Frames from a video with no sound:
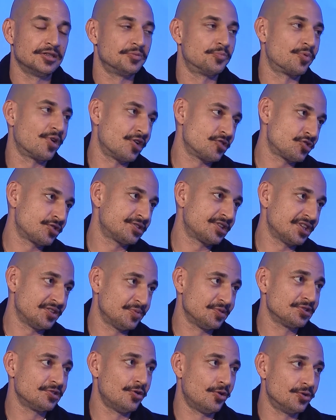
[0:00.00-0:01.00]
project that's
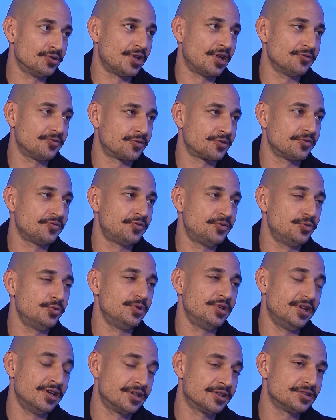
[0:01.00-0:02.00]
been going on for a few
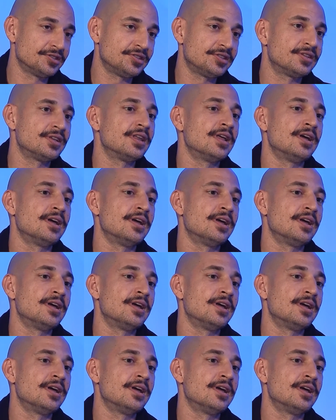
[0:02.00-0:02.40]
years.